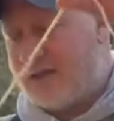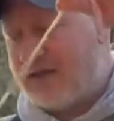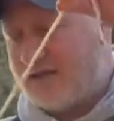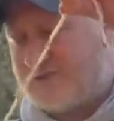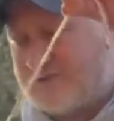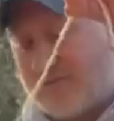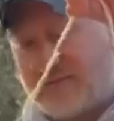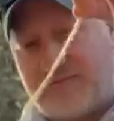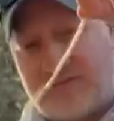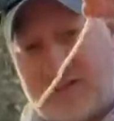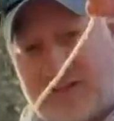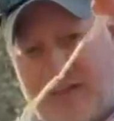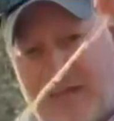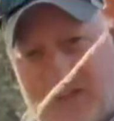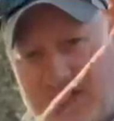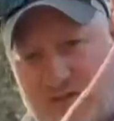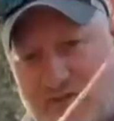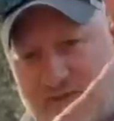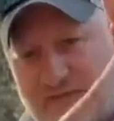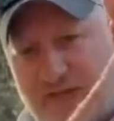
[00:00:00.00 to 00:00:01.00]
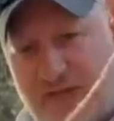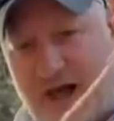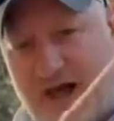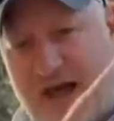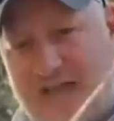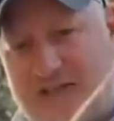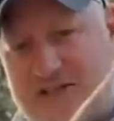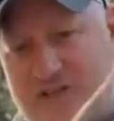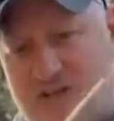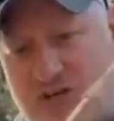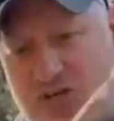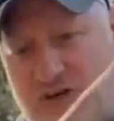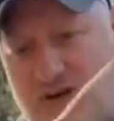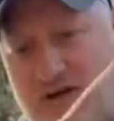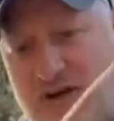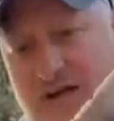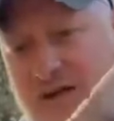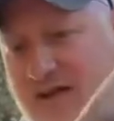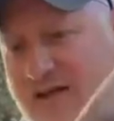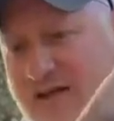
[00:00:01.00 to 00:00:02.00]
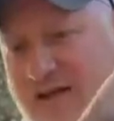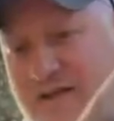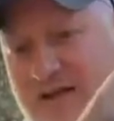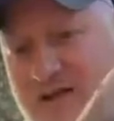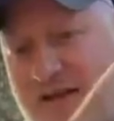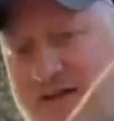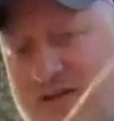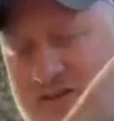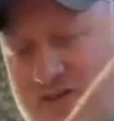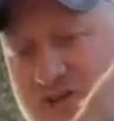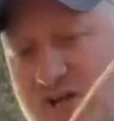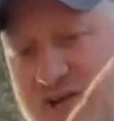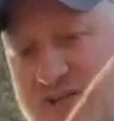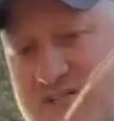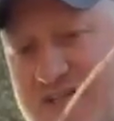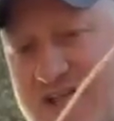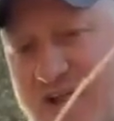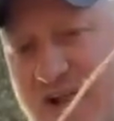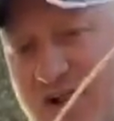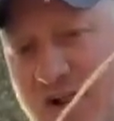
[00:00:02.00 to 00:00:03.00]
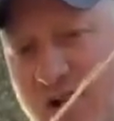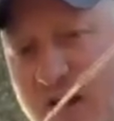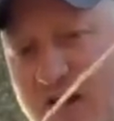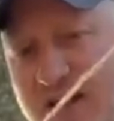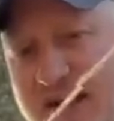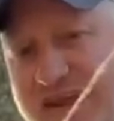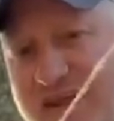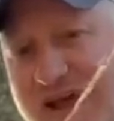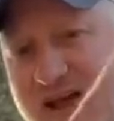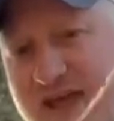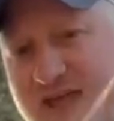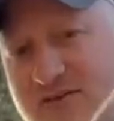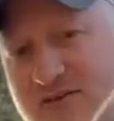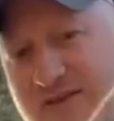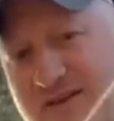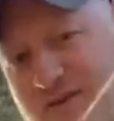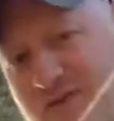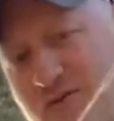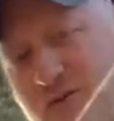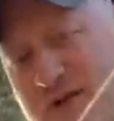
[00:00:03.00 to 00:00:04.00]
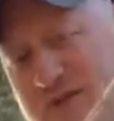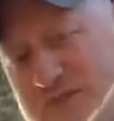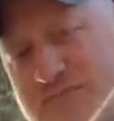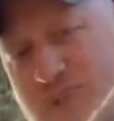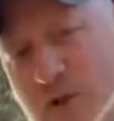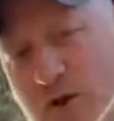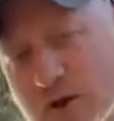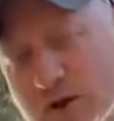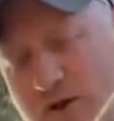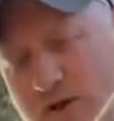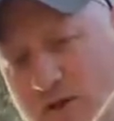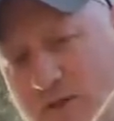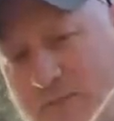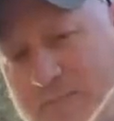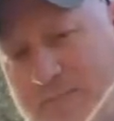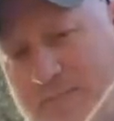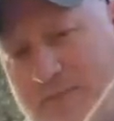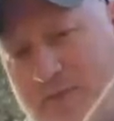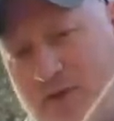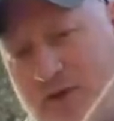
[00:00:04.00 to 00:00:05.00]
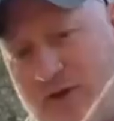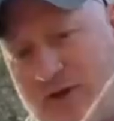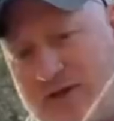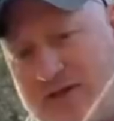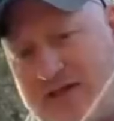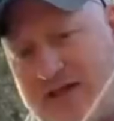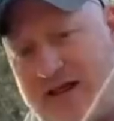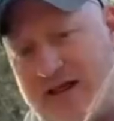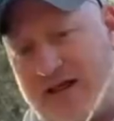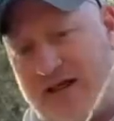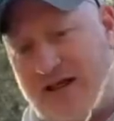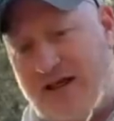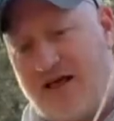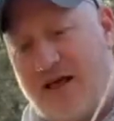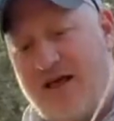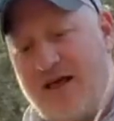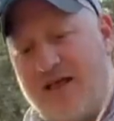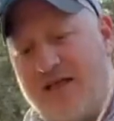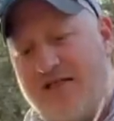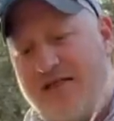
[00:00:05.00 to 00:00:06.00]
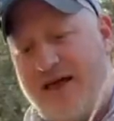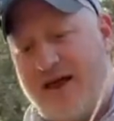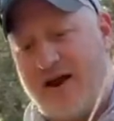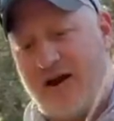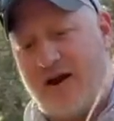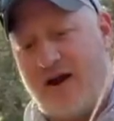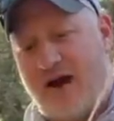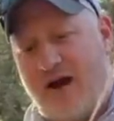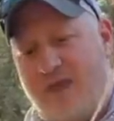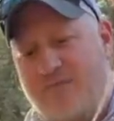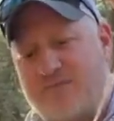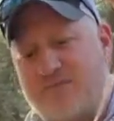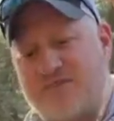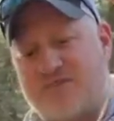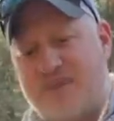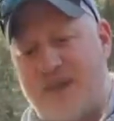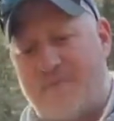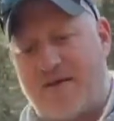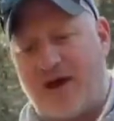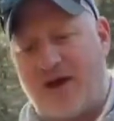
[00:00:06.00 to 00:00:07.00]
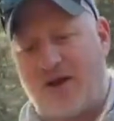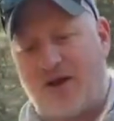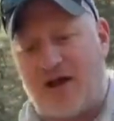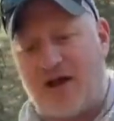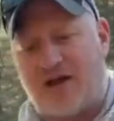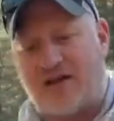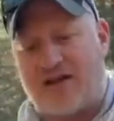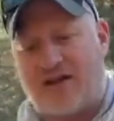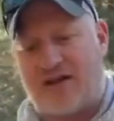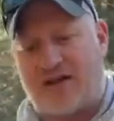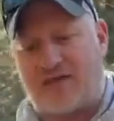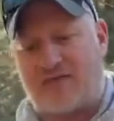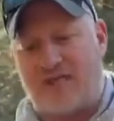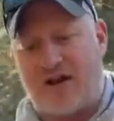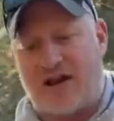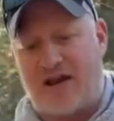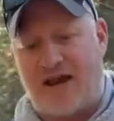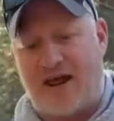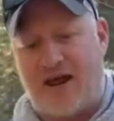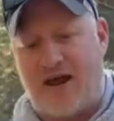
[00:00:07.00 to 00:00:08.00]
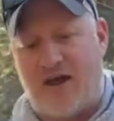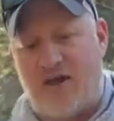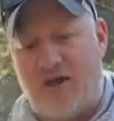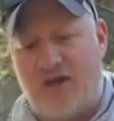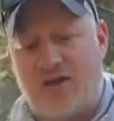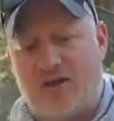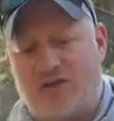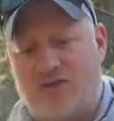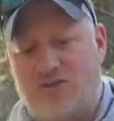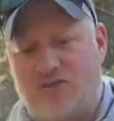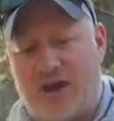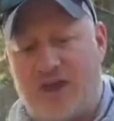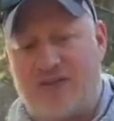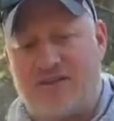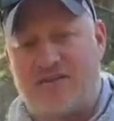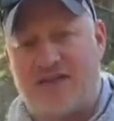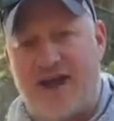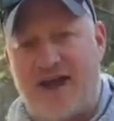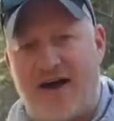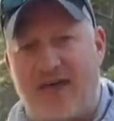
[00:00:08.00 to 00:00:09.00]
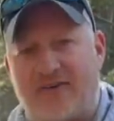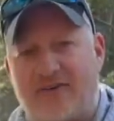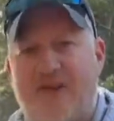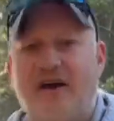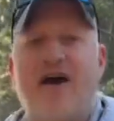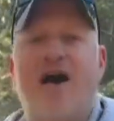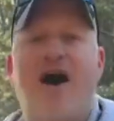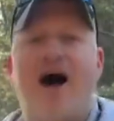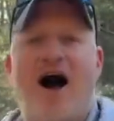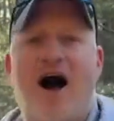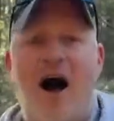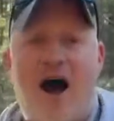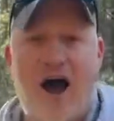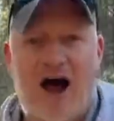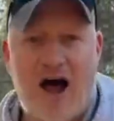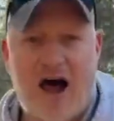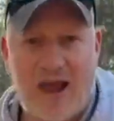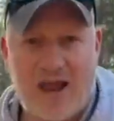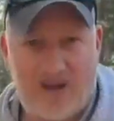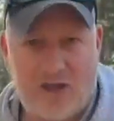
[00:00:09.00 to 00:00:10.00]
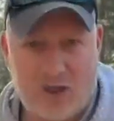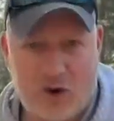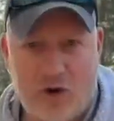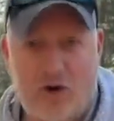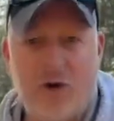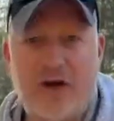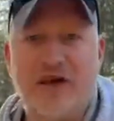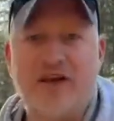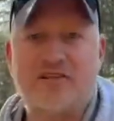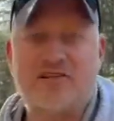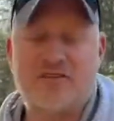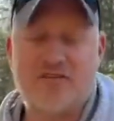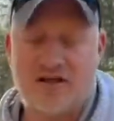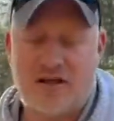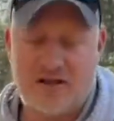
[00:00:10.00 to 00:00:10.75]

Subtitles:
If something takes your flies and you're just out of contact, and the wind's blowing a little bit, but you'll get the idea. There, I'm semi-contact right now, straightens out. I know it's